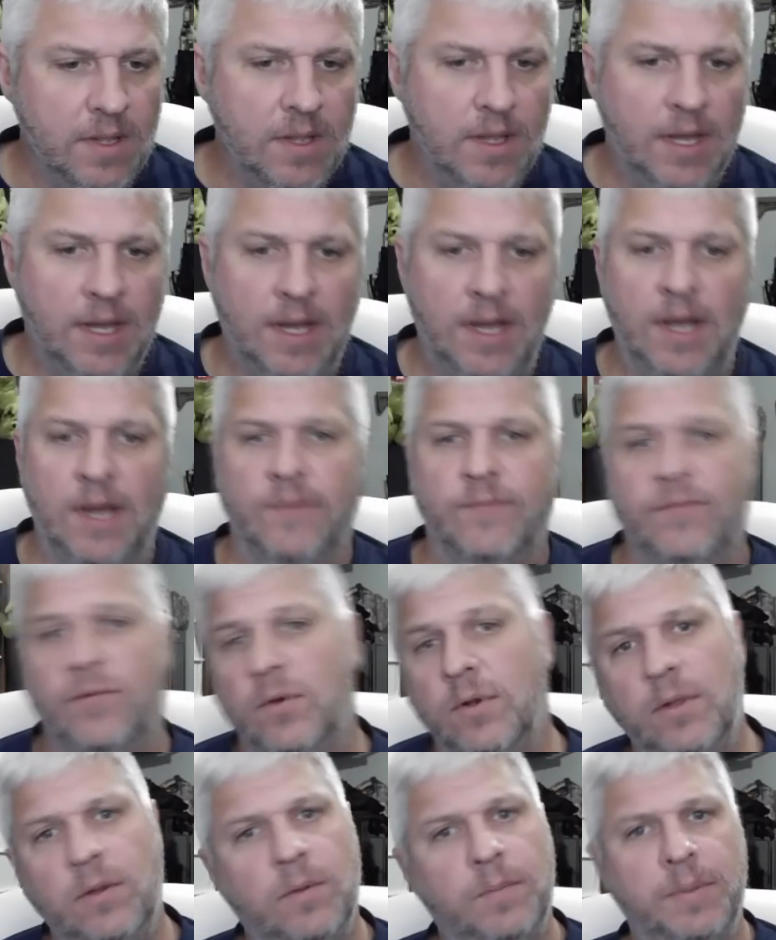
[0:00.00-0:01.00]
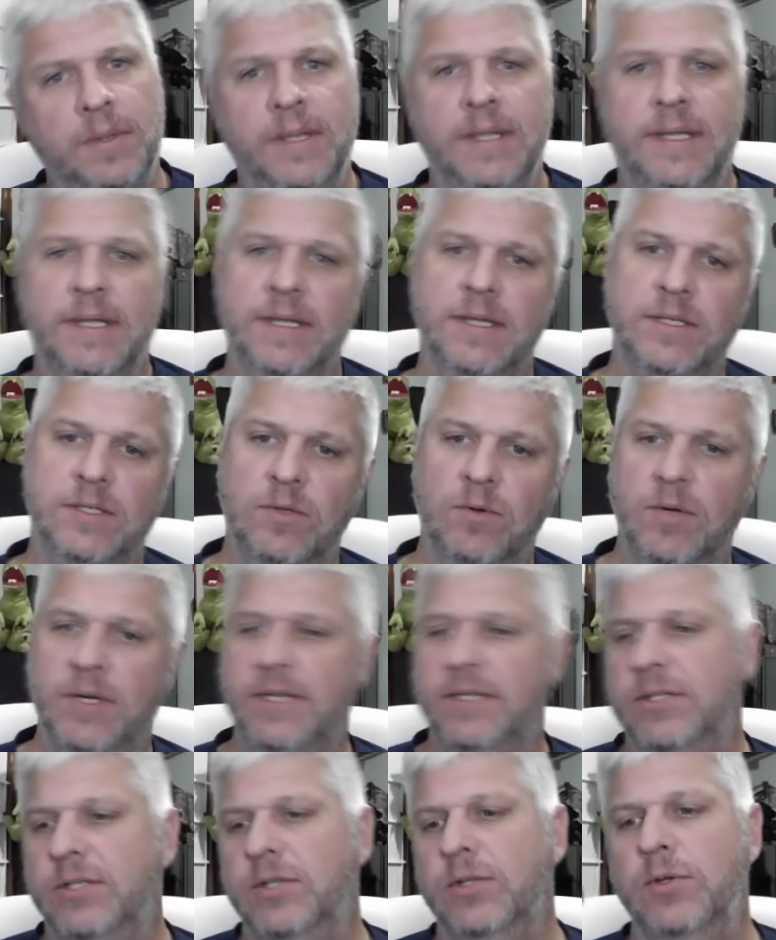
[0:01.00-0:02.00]
for a little plinking
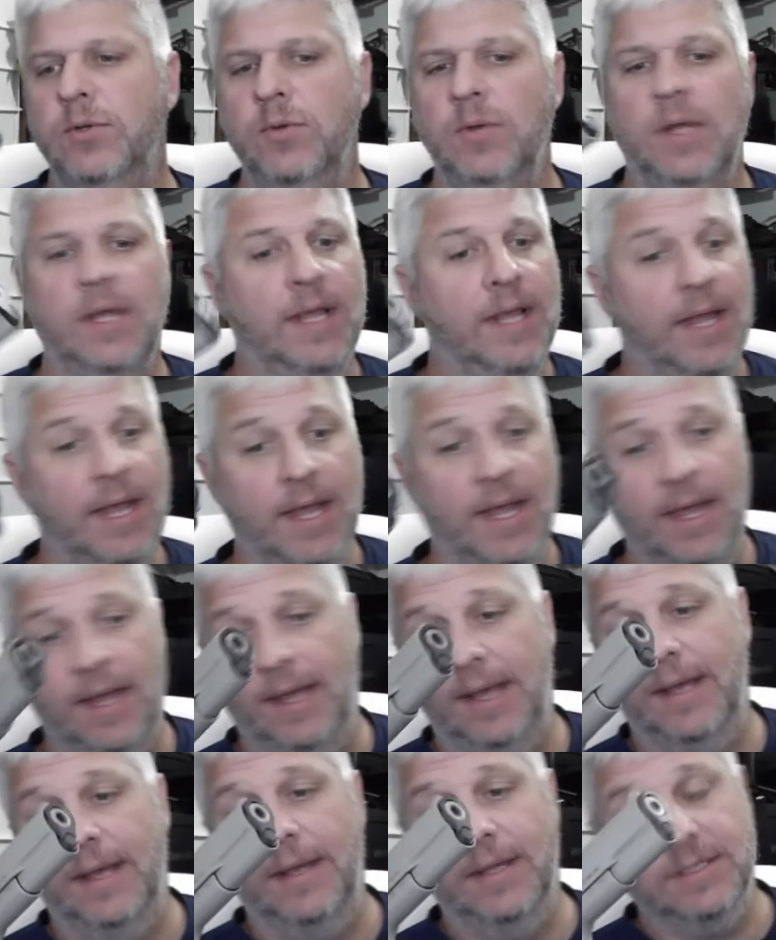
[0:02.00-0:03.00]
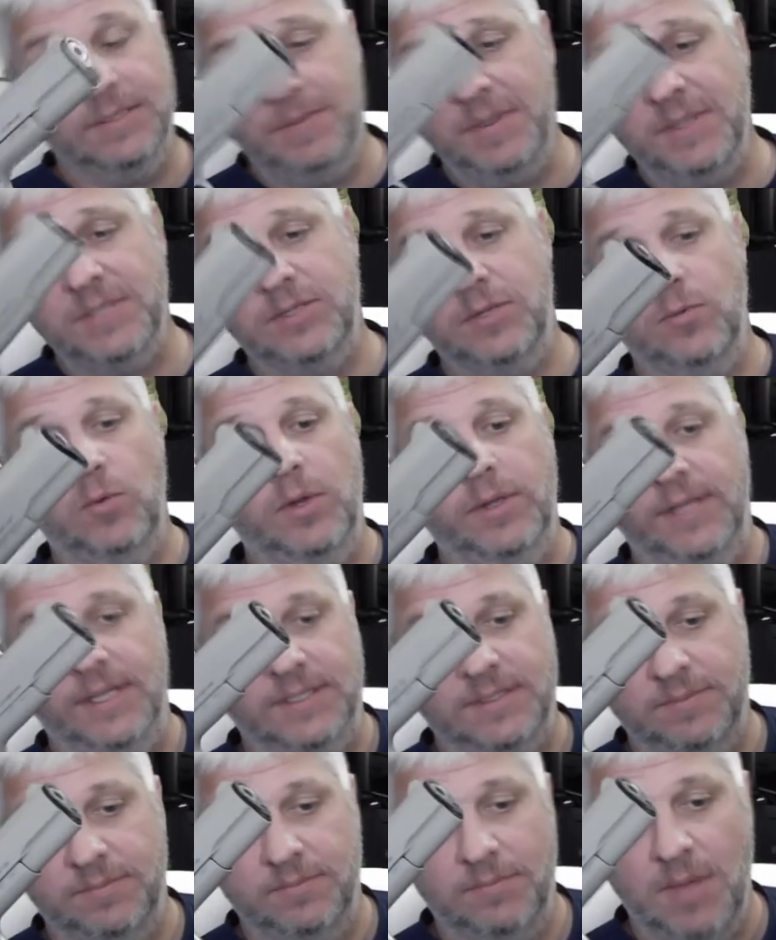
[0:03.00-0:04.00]
22, especially one
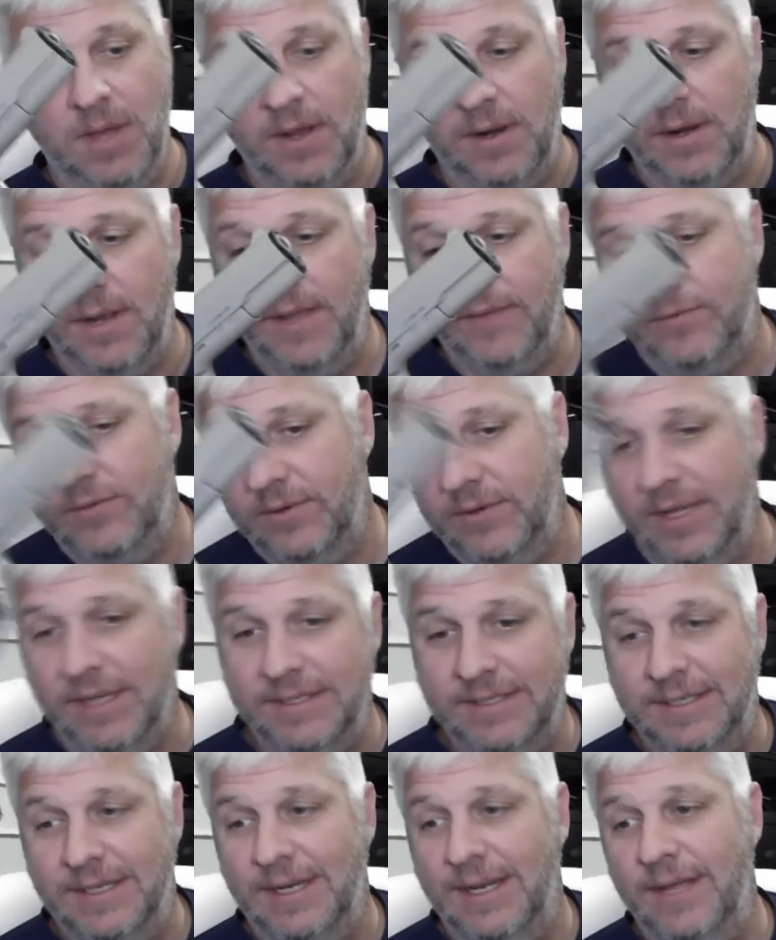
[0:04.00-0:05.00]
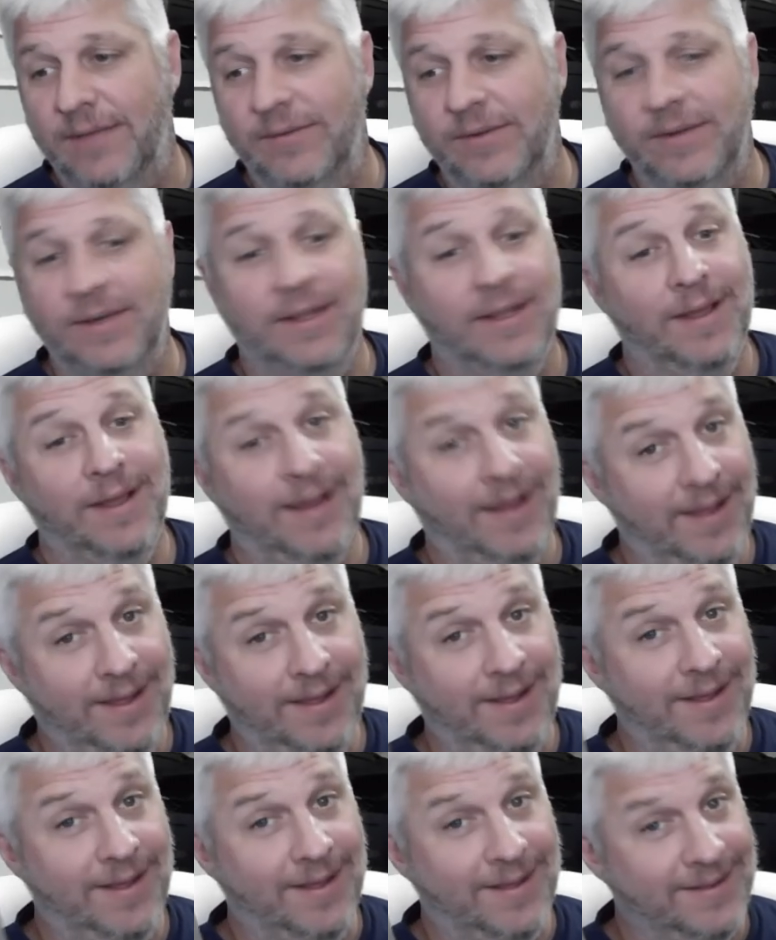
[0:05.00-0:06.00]
that's modeled after 1911.
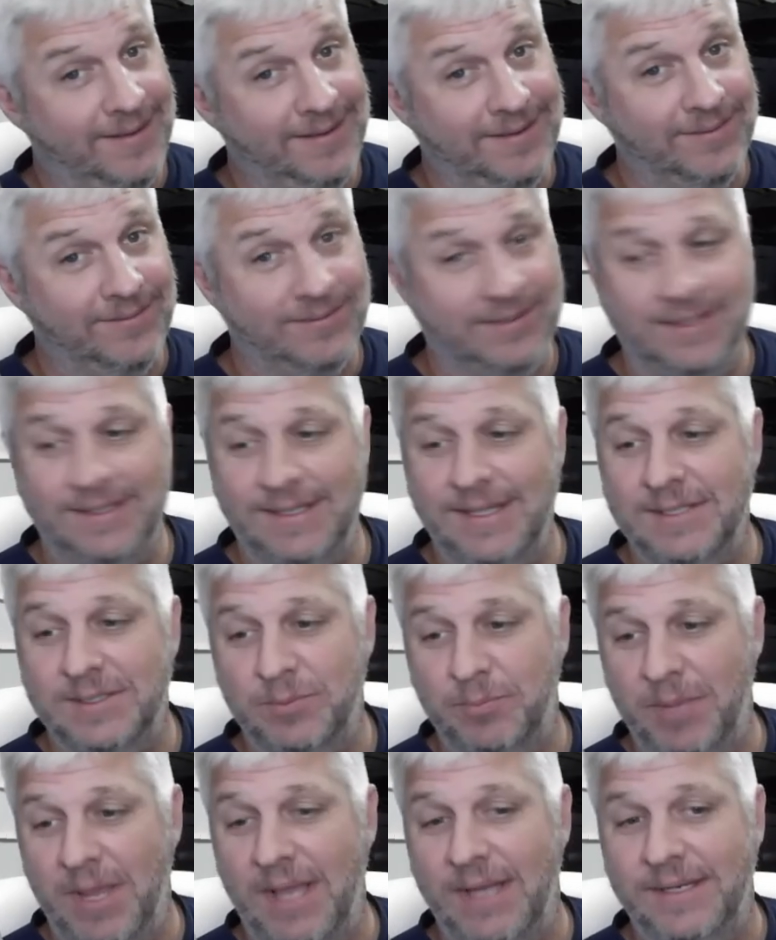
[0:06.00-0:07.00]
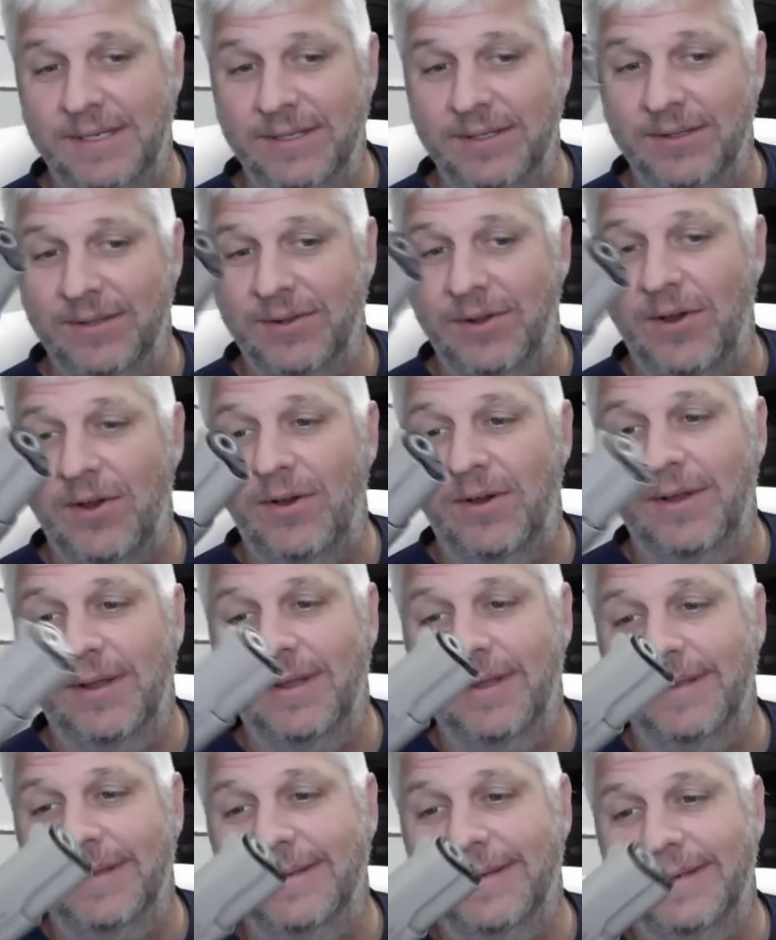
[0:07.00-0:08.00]
I don't think that's a bad deal at
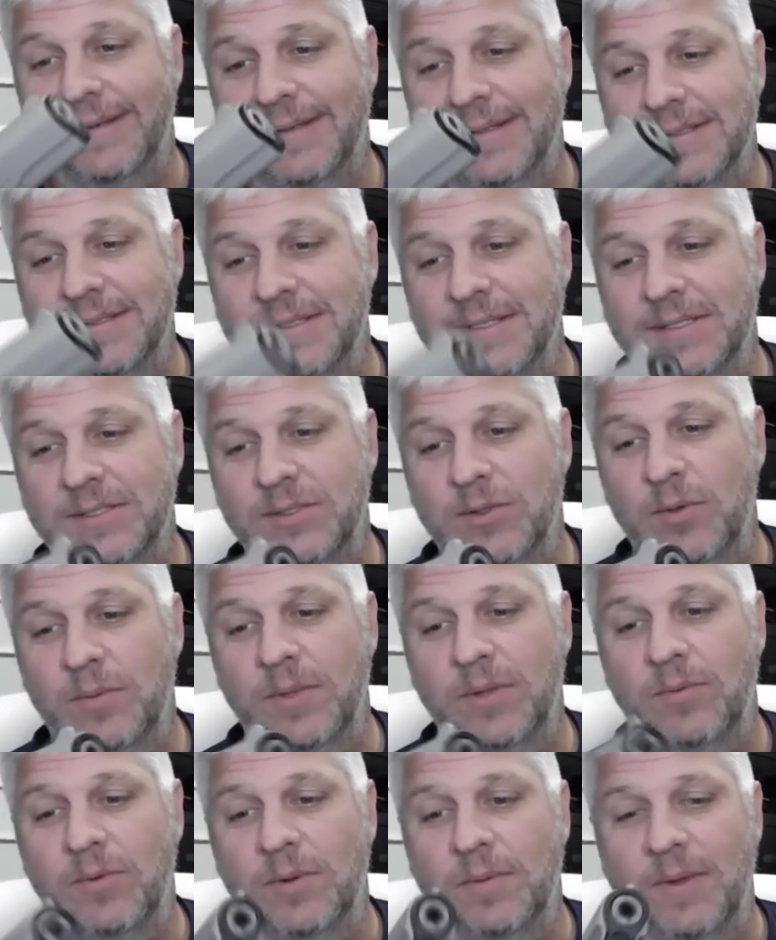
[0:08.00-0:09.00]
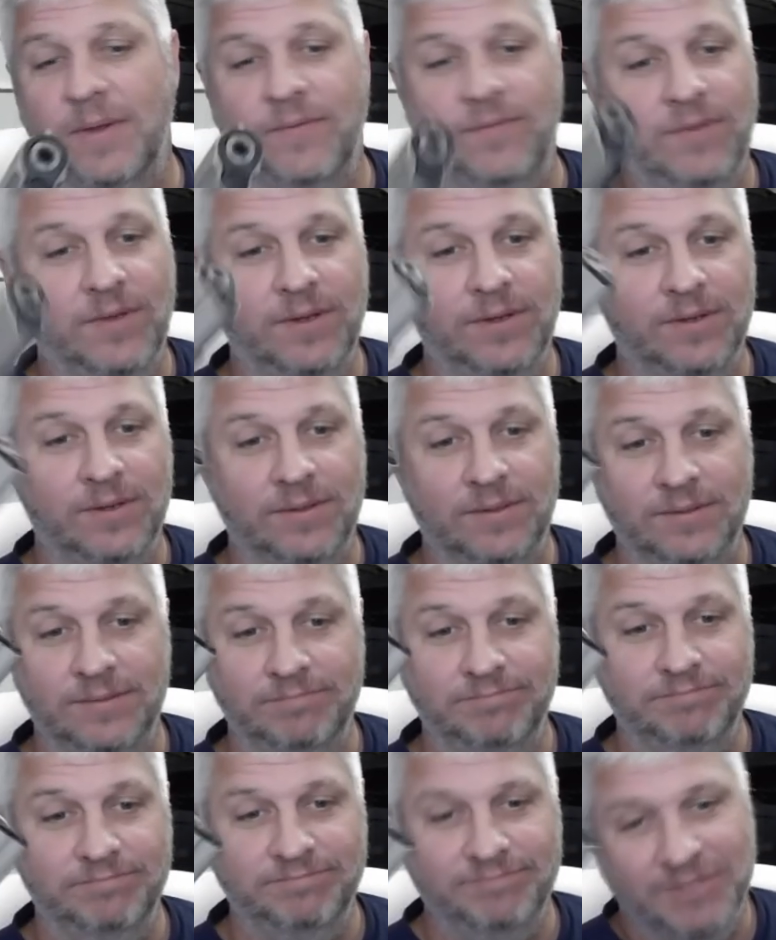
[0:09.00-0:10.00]
all. And this is going to be one of my fun little,
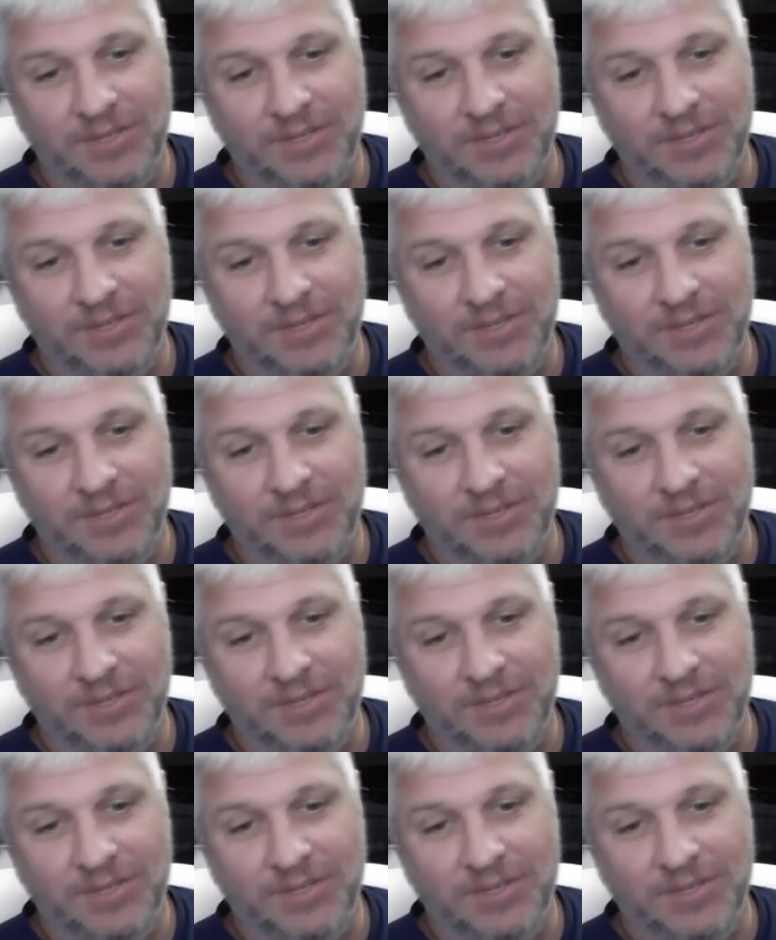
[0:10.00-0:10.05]
you